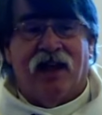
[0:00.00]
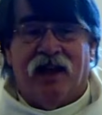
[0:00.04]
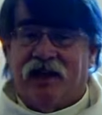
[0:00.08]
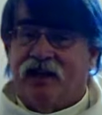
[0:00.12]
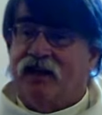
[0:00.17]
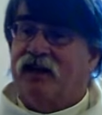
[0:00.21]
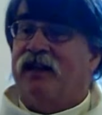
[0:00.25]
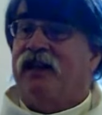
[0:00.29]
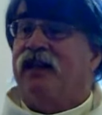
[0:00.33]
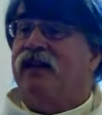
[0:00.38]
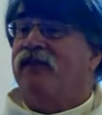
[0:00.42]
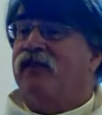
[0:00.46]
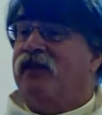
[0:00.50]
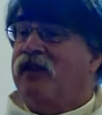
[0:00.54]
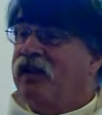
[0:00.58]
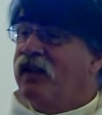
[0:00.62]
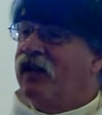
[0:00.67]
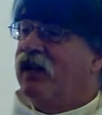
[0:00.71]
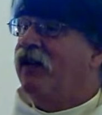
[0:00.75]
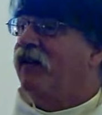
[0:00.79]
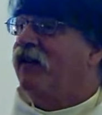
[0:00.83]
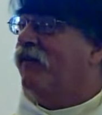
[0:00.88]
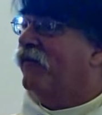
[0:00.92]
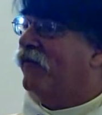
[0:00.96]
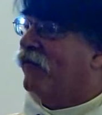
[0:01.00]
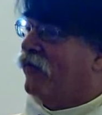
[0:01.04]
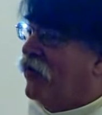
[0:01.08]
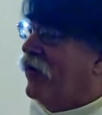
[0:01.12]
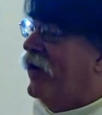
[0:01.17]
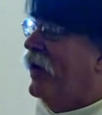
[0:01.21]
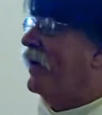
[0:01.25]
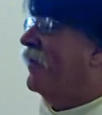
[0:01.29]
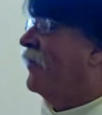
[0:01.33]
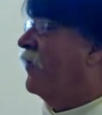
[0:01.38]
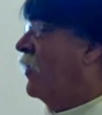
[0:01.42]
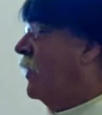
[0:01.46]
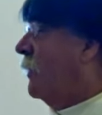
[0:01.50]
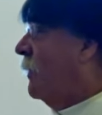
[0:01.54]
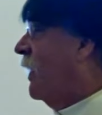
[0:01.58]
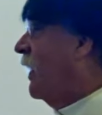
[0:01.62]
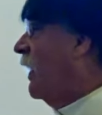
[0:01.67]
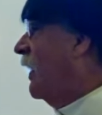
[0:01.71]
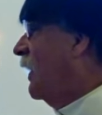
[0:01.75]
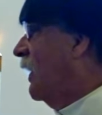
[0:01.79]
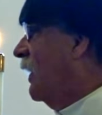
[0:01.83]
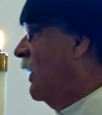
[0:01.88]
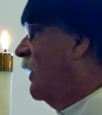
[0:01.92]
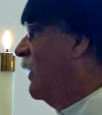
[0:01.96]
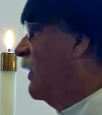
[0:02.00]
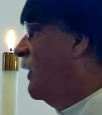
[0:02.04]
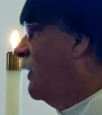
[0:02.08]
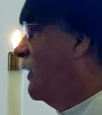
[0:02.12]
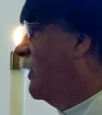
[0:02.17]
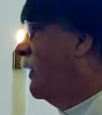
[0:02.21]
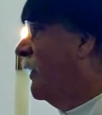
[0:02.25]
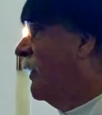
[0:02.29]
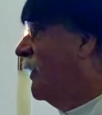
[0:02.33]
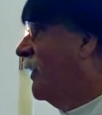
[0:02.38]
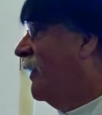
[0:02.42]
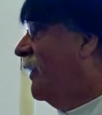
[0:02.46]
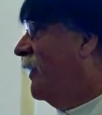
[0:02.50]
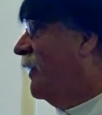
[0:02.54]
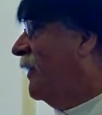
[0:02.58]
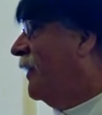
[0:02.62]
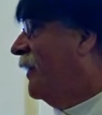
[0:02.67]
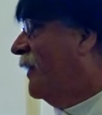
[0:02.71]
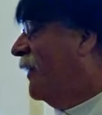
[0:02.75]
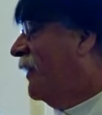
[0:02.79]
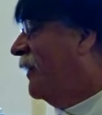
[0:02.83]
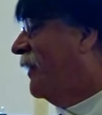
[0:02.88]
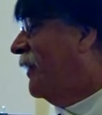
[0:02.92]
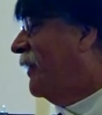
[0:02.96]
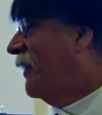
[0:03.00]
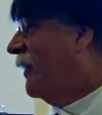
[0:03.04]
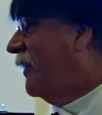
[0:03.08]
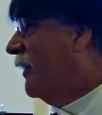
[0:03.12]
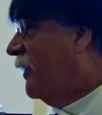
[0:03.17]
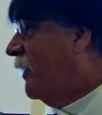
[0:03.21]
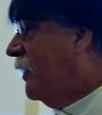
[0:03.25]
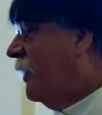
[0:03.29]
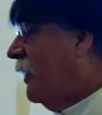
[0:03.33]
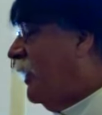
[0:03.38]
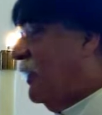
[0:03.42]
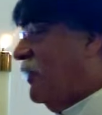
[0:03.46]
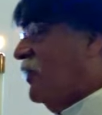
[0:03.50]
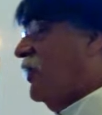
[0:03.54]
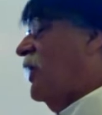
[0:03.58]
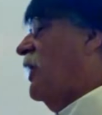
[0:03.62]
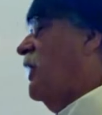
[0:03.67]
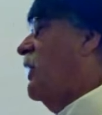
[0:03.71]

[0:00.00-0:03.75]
not going to give enough for everybody. And